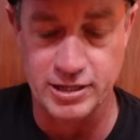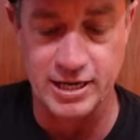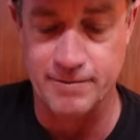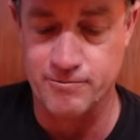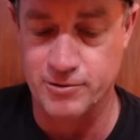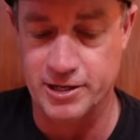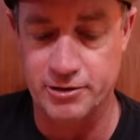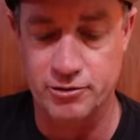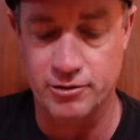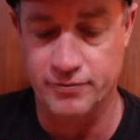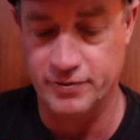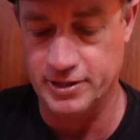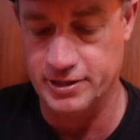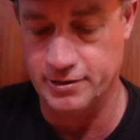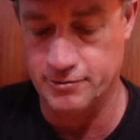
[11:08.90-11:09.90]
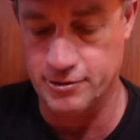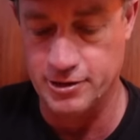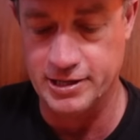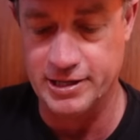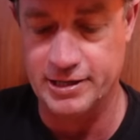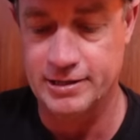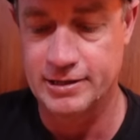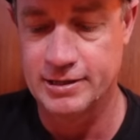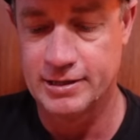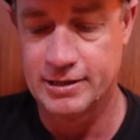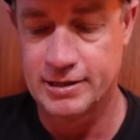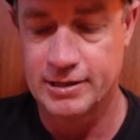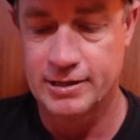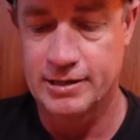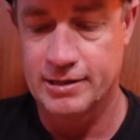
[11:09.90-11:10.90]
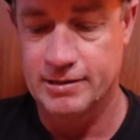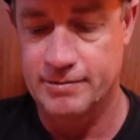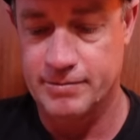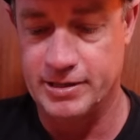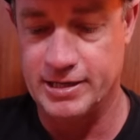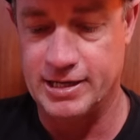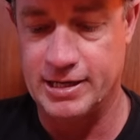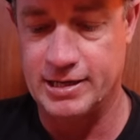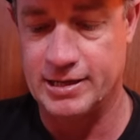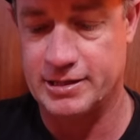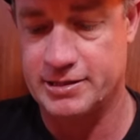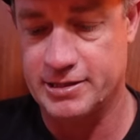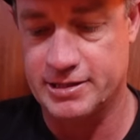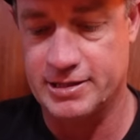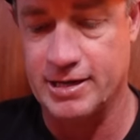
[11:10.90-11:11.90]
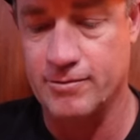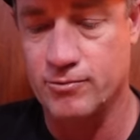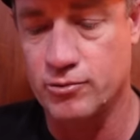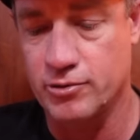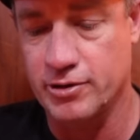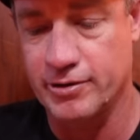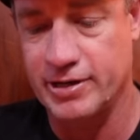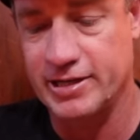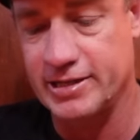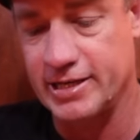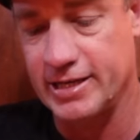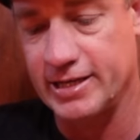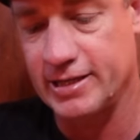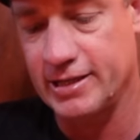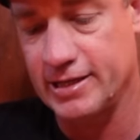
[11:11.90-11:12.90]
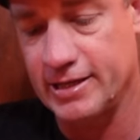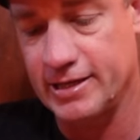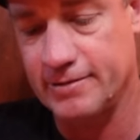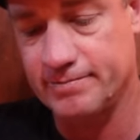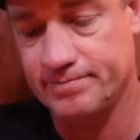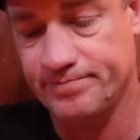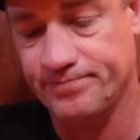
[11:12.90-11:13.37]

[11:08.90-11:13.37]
cap one off, either either. But uh, that's just our water intake there.